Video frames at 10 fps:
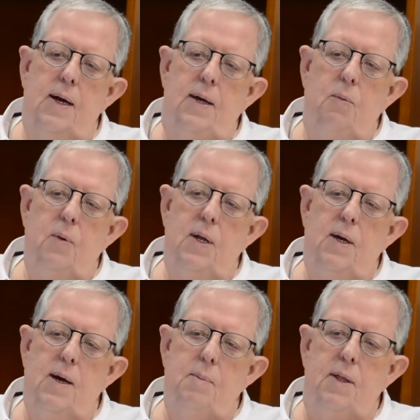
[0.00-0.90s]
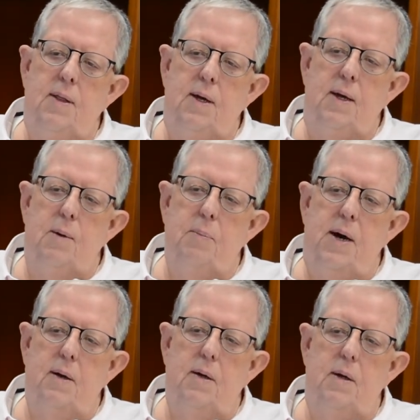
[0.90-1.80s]
he really got me thinking
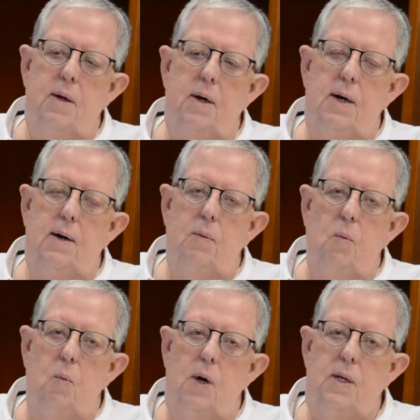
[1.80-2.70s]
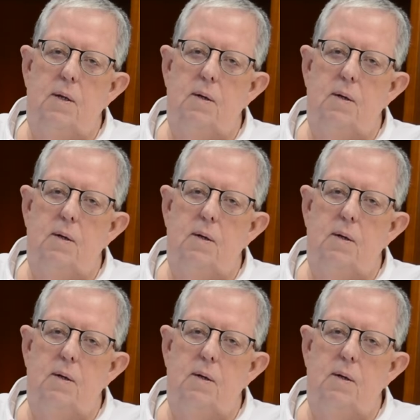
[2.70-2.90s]
about what